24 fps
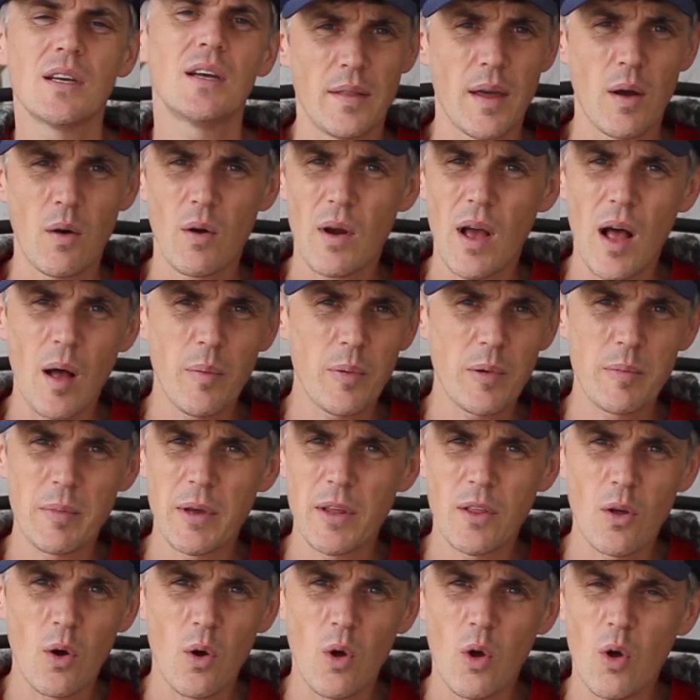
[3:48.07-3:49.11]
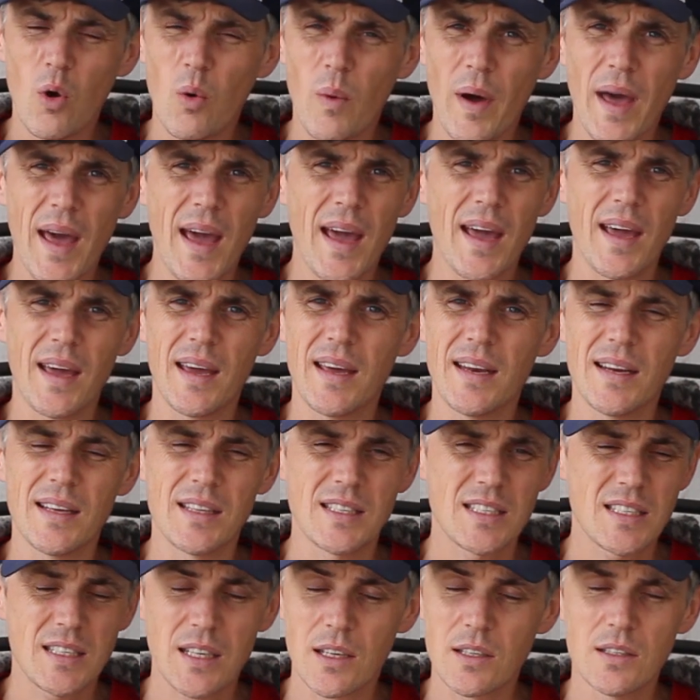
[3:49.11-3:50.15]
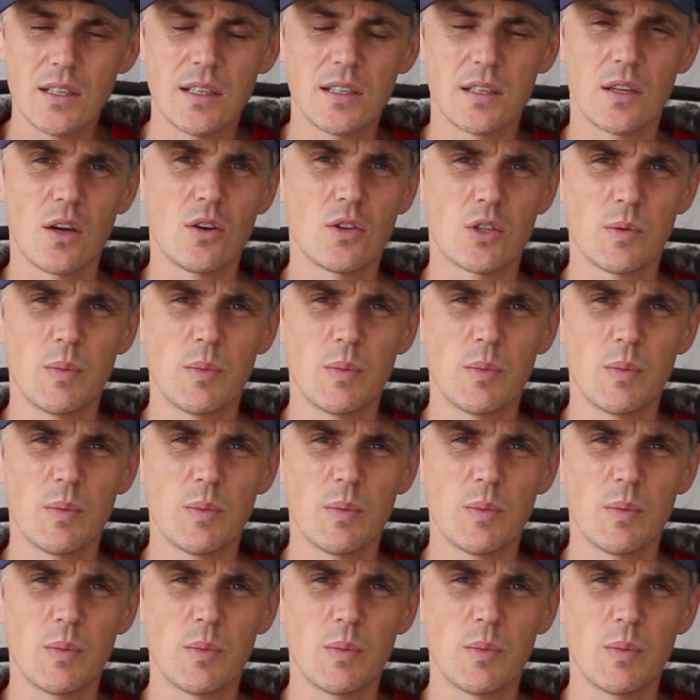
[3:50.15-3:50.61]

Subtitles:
They were helping me the whole way and it still didn't go